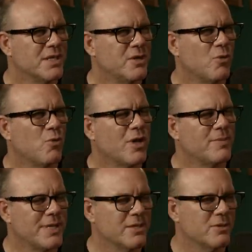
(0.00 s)
you don't want
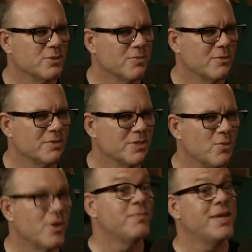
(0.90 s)
to be in those moments you
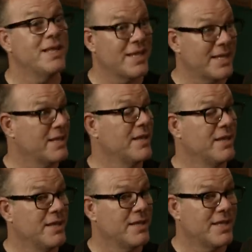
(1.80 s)
want to be like
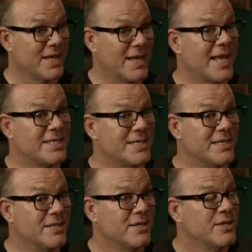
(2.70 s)
oh yeah connected